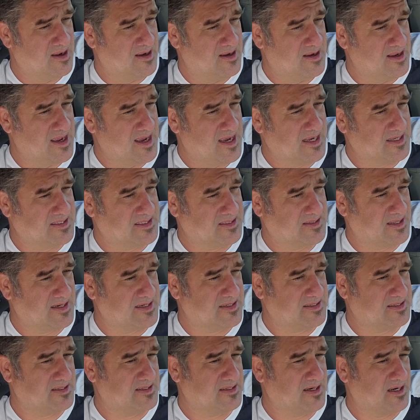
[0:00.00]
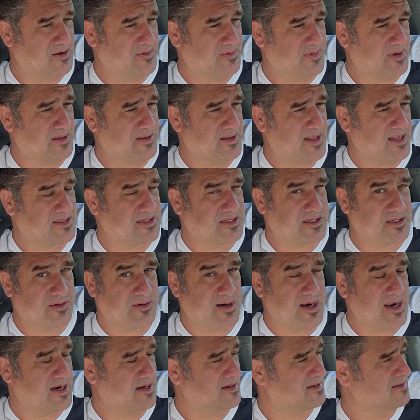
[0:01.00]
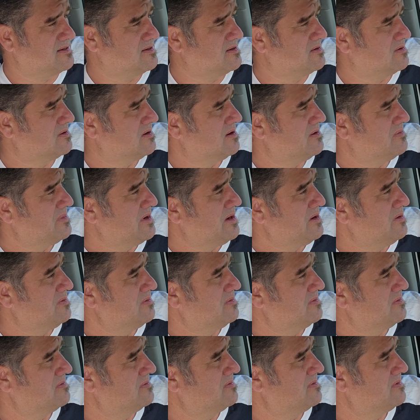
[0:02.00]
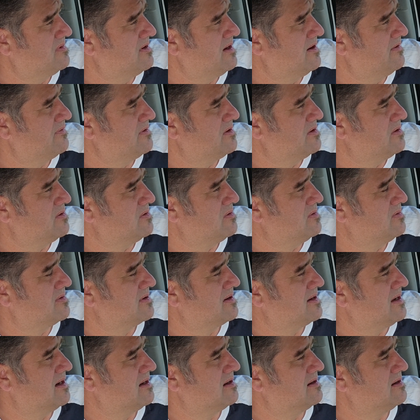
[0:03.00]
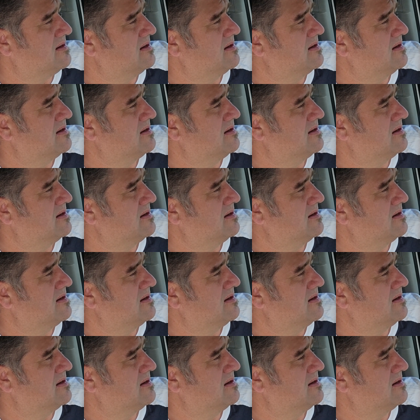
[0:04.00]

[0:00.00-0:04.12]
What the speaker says: Yes, ladies and gentlemen, that's correct. You are a mutant if you get